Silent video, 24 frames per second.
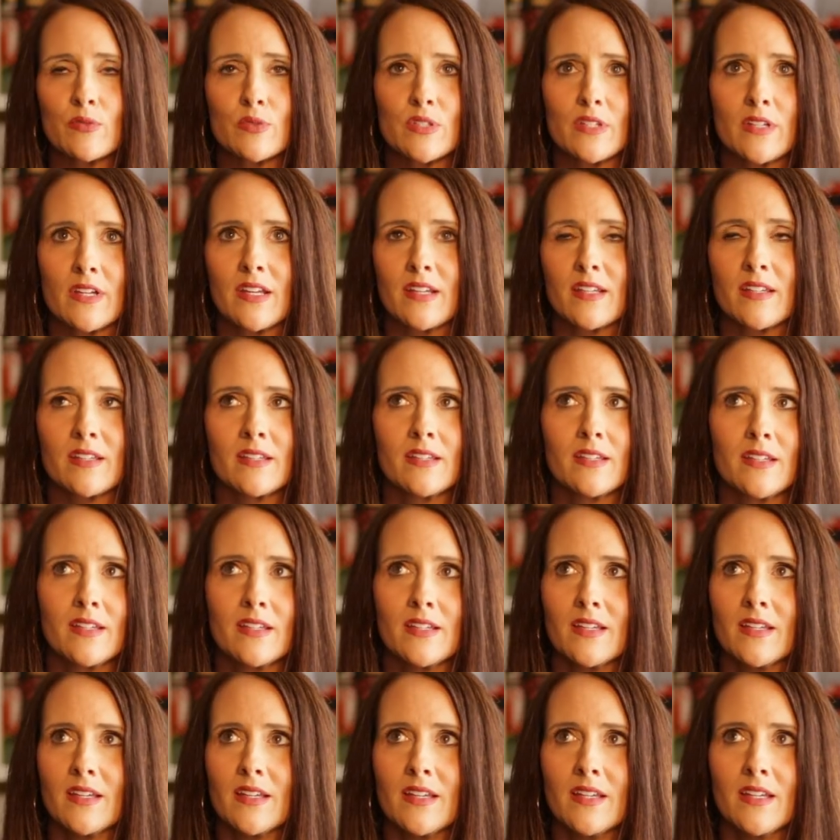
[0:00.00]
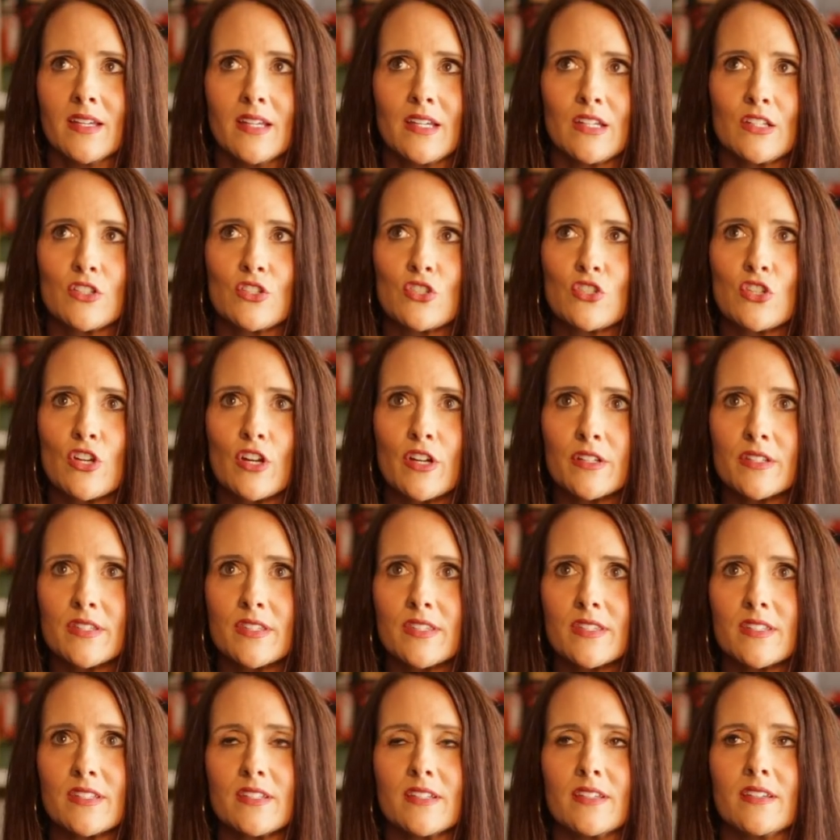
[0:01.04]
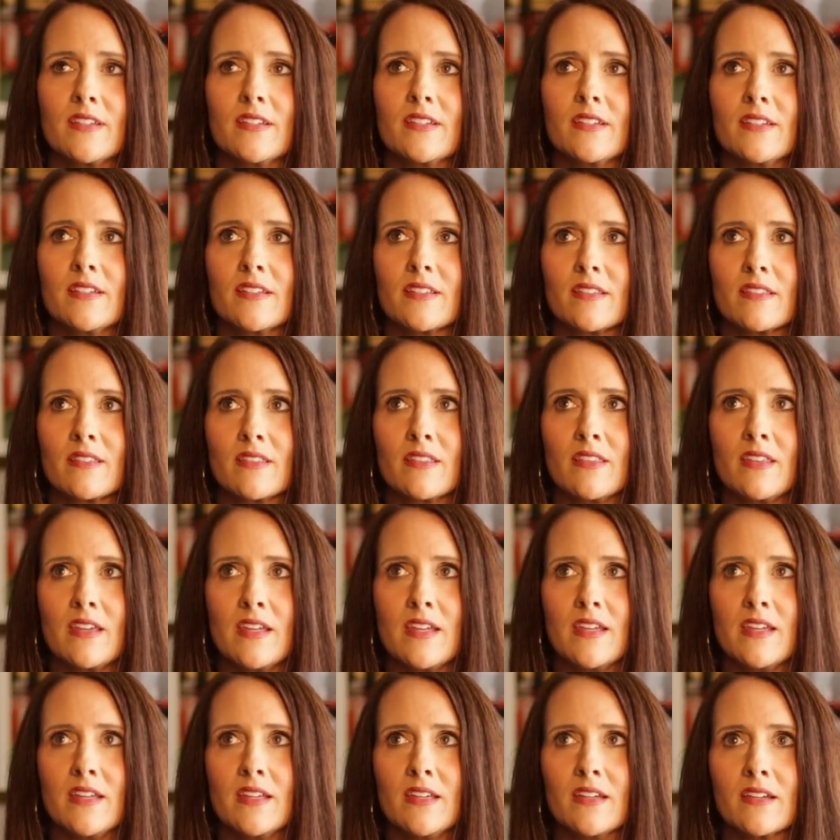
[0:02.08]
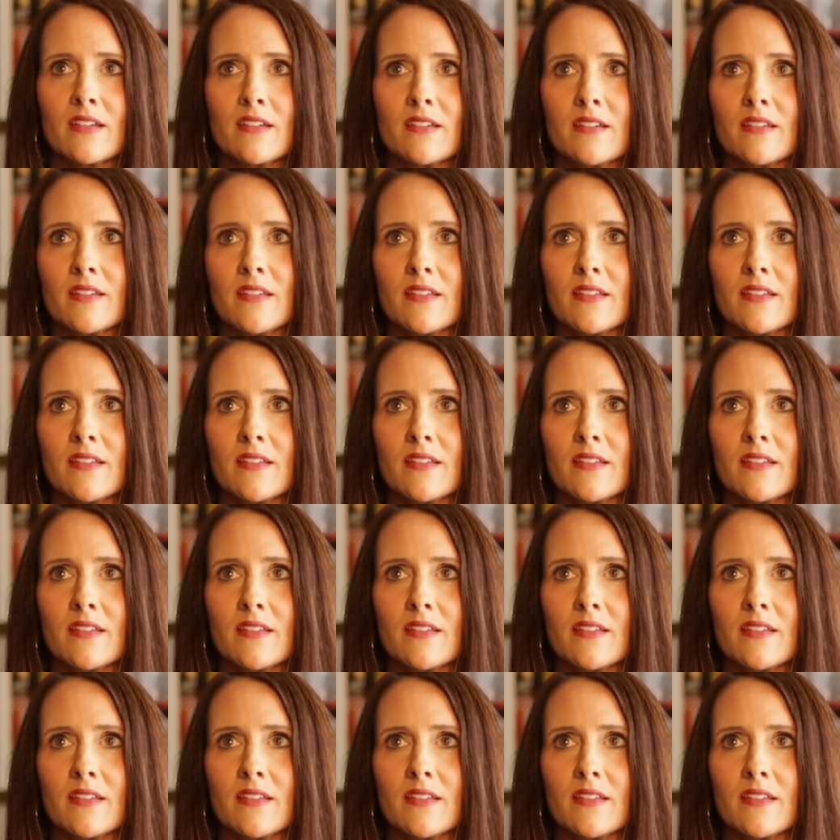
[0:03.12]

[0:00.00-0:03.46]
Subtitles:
he was like, just the